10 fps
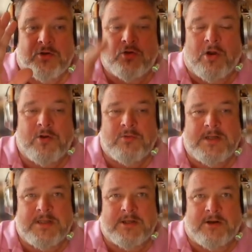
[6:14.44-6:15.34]
not
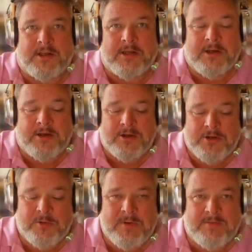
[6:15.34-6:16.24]
only can I
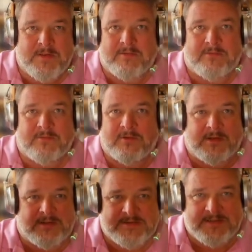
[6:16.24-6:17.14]
commit this
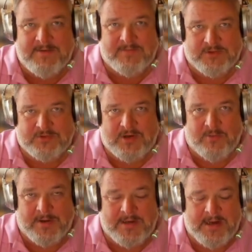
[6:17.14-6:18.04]
and save it straight
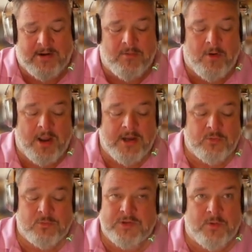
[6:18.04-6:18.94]
away now, I can
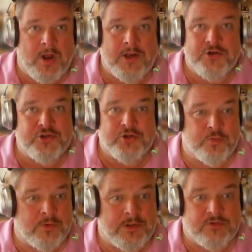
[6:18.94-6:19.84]
also
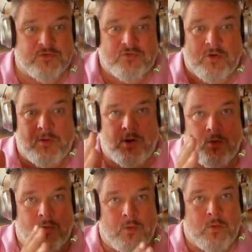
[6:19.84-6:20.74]
undo and scroll it
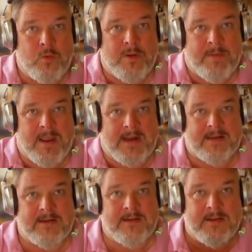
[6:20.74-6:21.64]
all the way
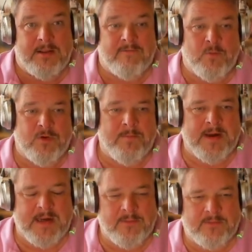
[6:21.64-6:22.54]
back if I want to
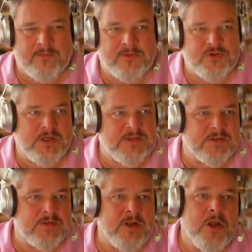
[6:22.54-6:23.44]
back out the certain
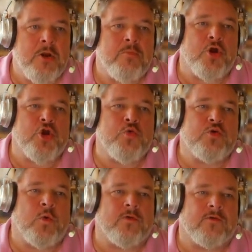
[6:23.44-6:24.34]
changes. But who
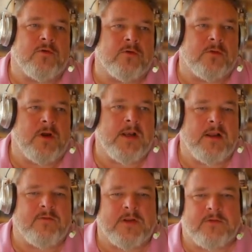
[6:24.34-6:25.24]
would want to? I
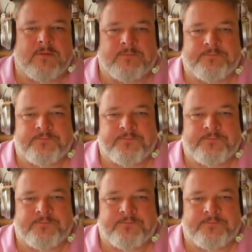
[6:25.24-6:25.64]
love it.